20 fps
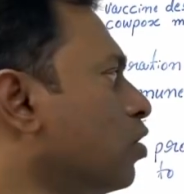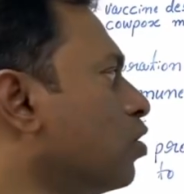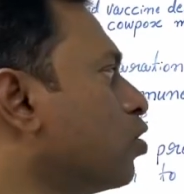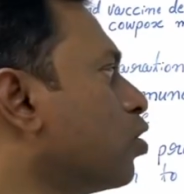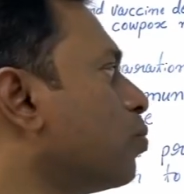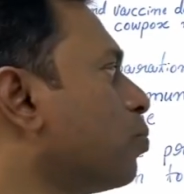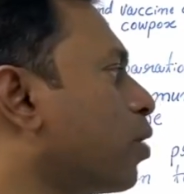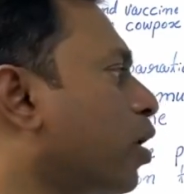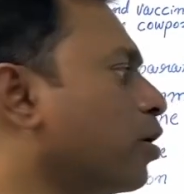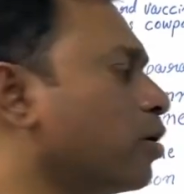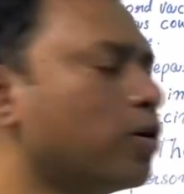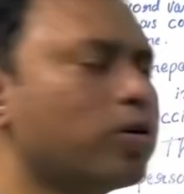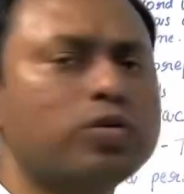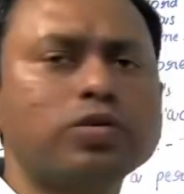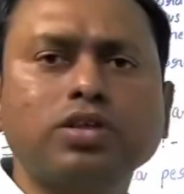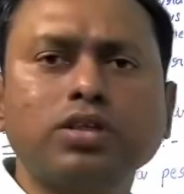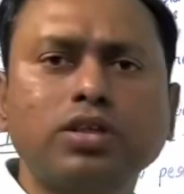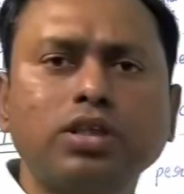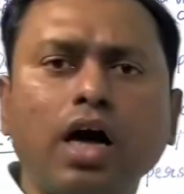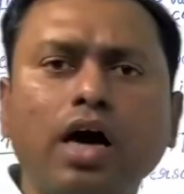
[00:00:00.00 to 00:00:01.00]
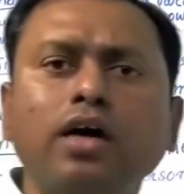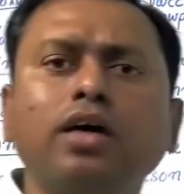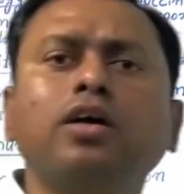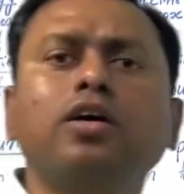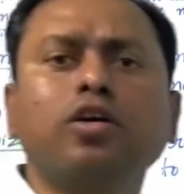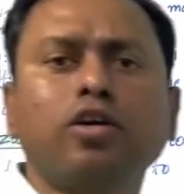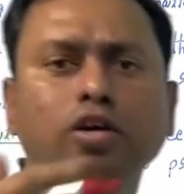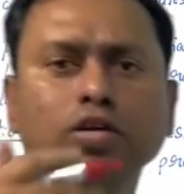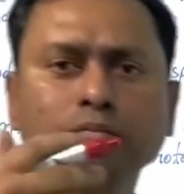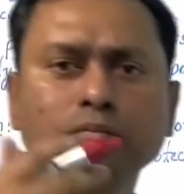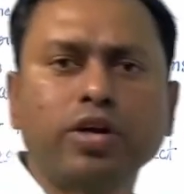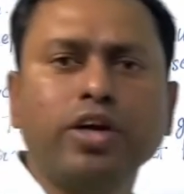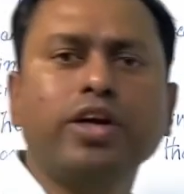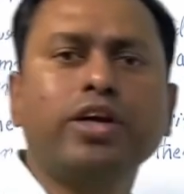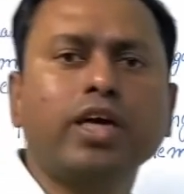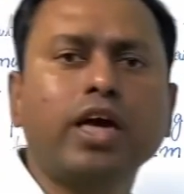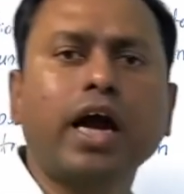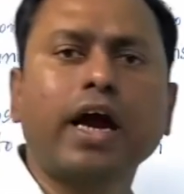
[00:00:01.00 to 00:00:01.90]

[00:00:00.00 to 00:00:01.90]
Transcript: to produce the immunity